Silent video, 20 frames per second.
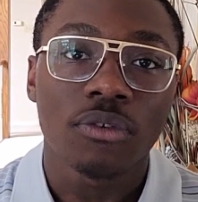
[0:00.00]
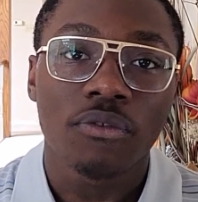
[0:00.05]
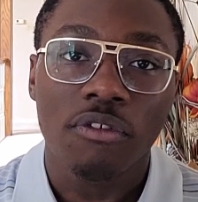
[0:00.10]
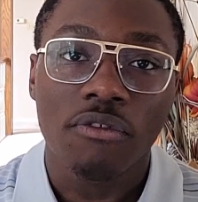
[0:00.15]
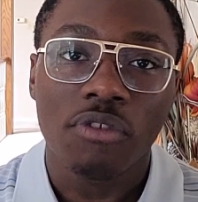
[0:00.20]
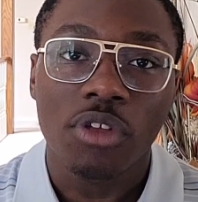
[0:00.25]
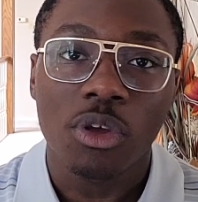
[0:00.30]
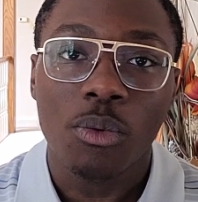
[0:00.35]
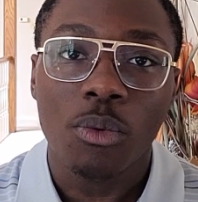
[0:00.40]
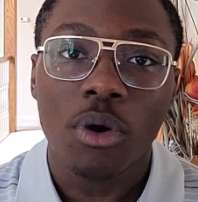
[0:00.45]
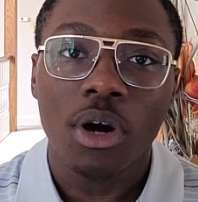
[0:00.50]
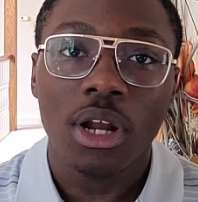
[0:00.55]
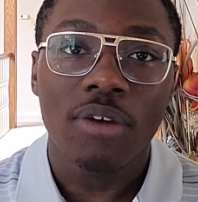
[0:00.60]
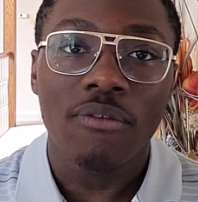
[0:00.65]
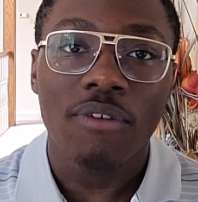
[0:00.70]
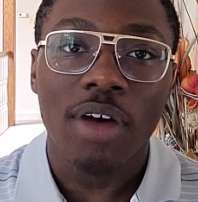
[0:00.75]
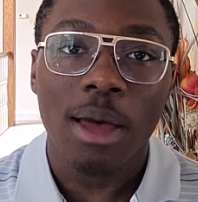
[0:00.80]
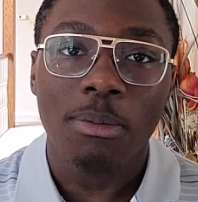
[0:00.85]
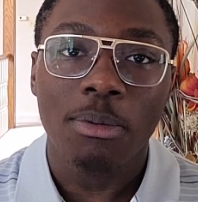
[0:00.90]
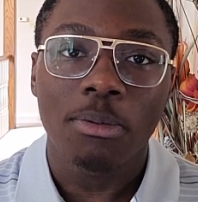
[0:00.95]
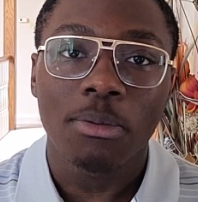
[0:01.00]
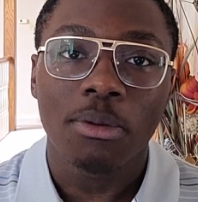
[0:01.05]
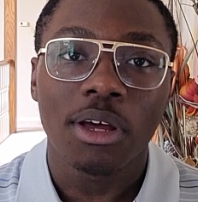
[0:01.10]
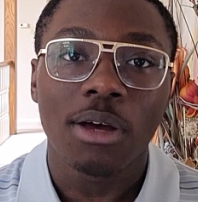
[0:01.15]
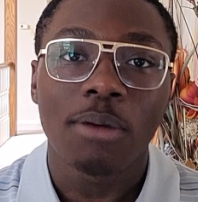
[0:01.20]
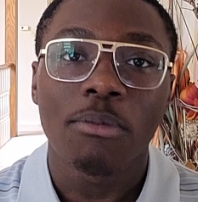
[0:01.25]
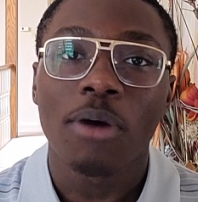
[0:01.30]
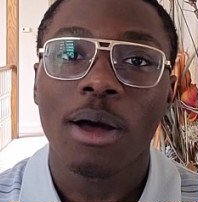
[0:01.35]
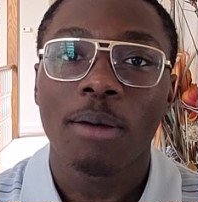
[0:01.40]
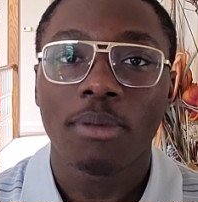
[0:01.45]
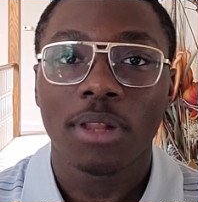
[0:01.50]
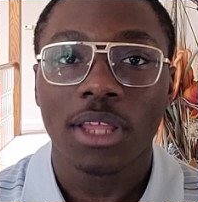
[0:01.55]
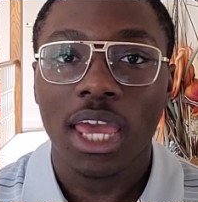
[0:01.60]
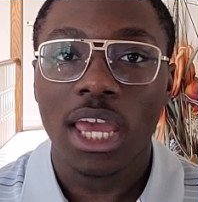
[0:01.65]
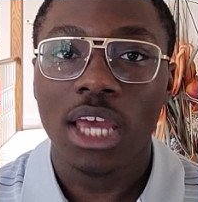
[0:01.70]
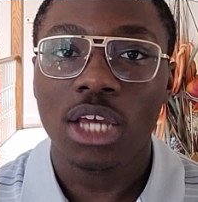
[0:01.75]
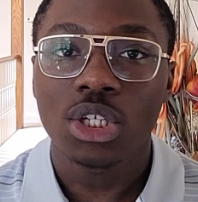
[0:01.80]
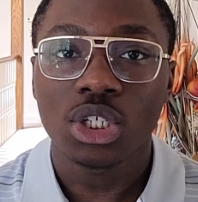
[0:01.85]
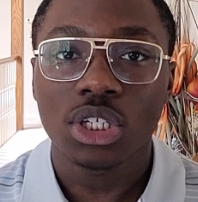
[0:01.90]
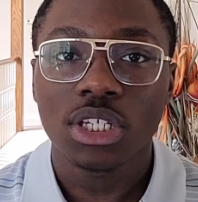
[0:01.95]
51 of Applicable
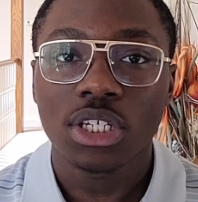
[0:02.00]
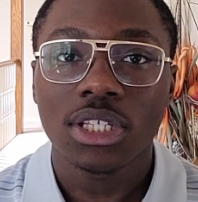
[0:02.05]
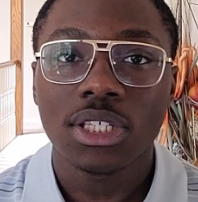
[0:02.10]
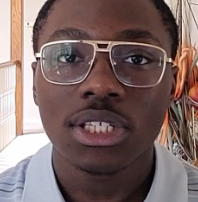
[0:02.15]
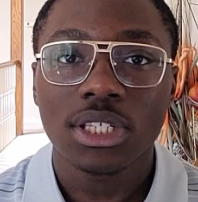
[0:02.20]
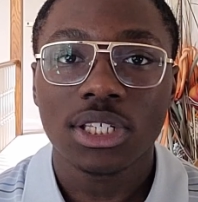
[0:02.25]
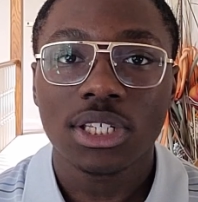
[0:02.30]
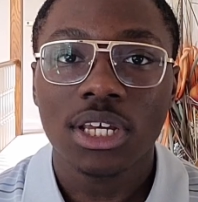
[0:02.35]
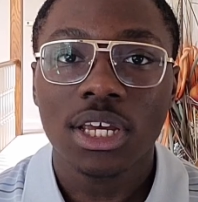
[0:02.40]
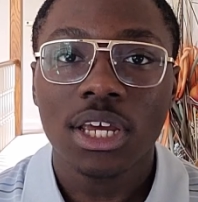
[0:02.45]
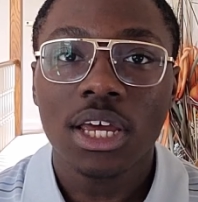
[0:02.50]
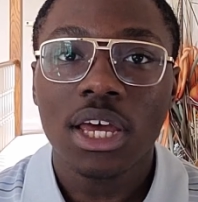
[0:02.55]
Applications.